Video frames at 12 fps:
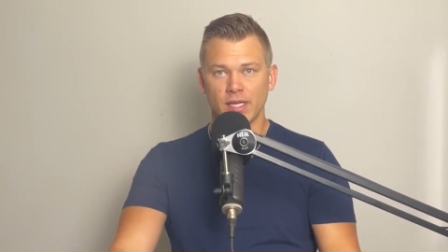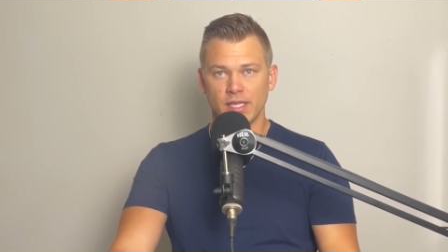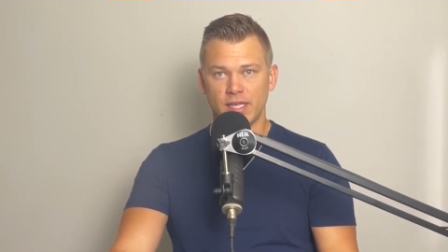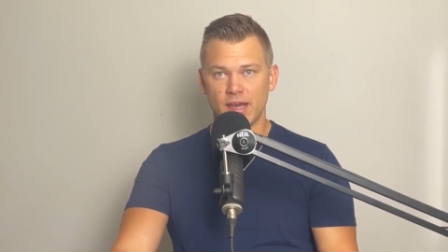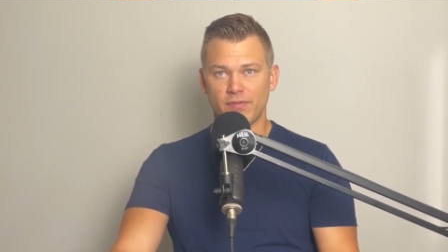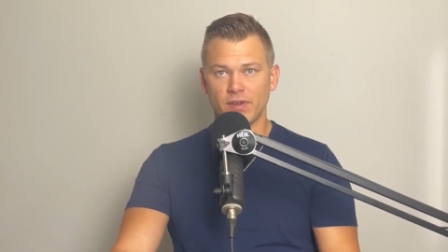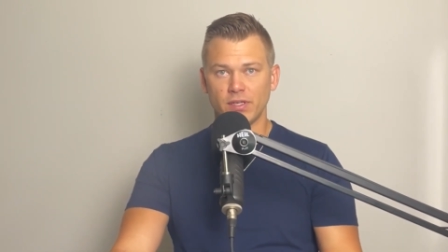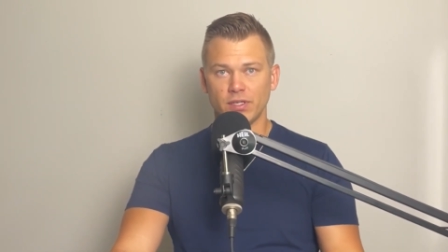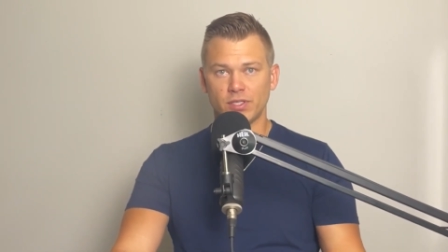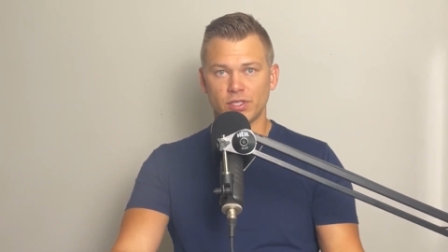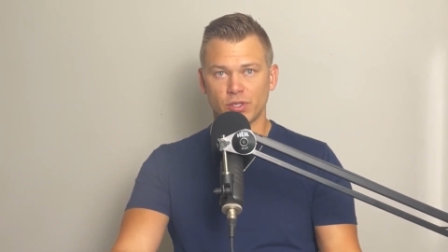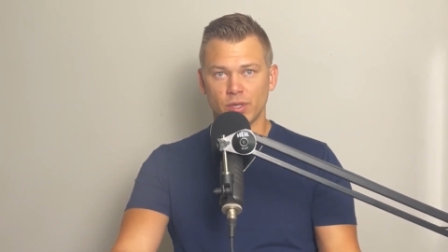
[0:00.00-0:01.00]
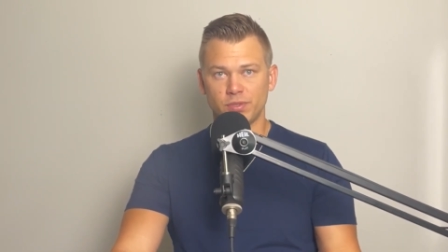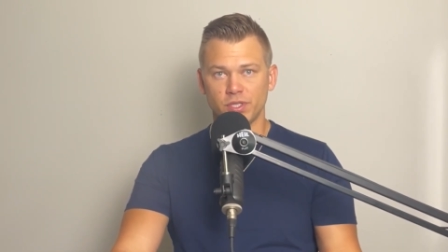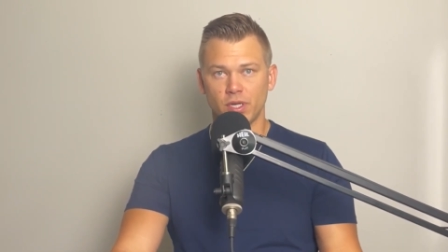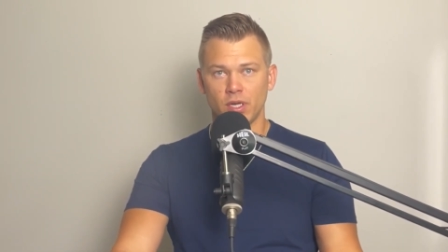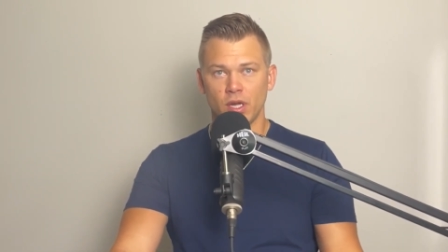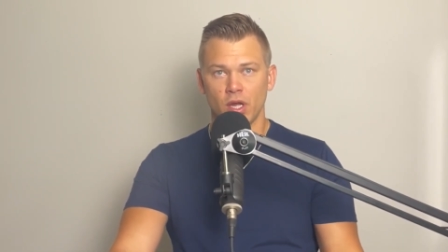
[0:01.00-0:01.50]
definite
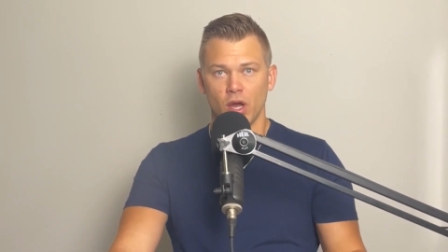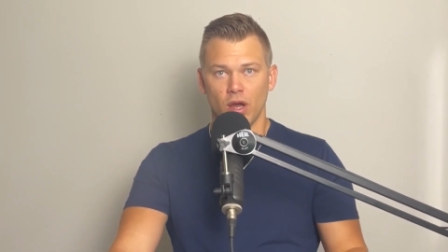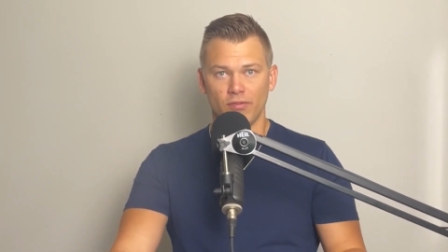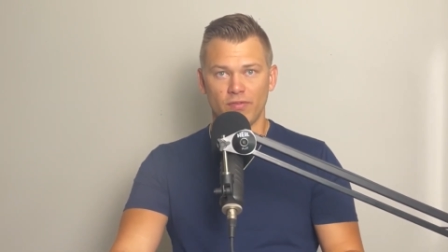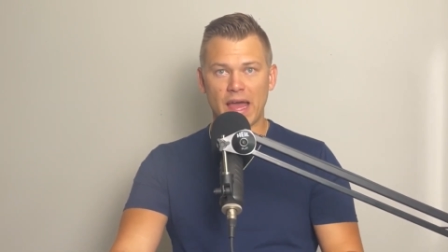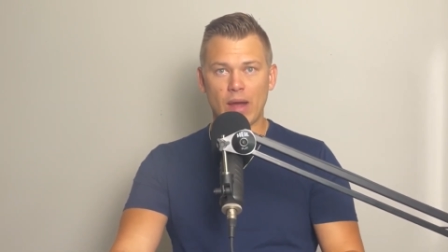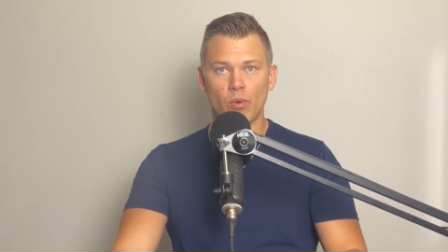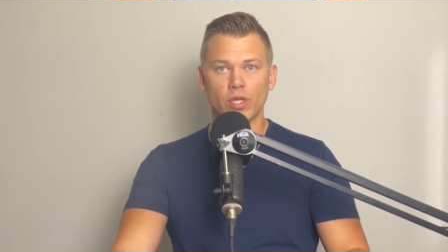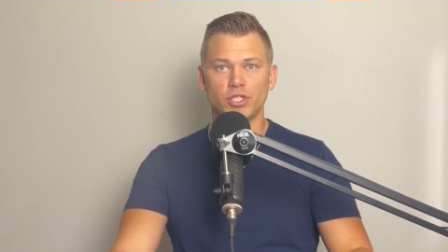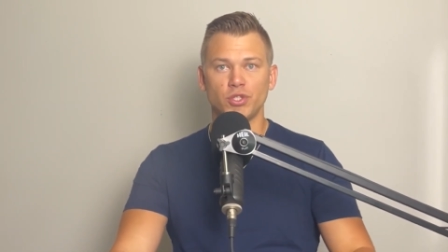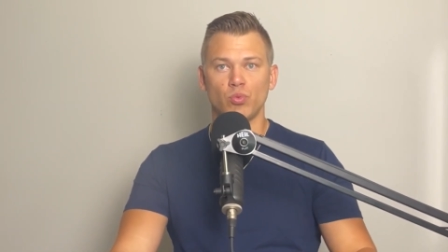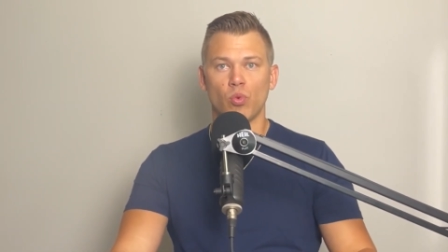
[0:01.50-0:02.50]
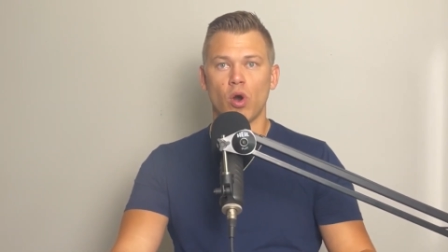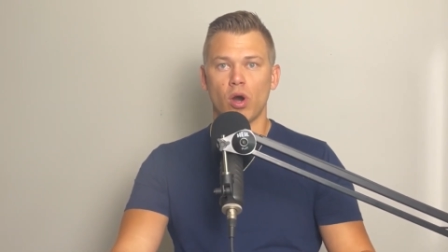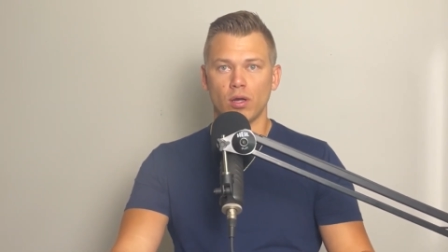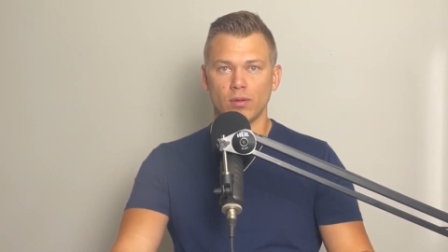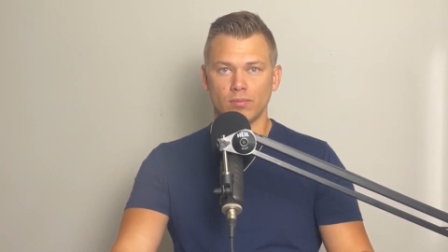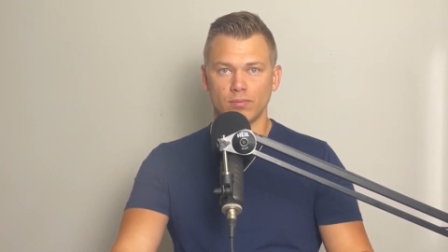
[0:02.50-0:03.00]
description of that which you want,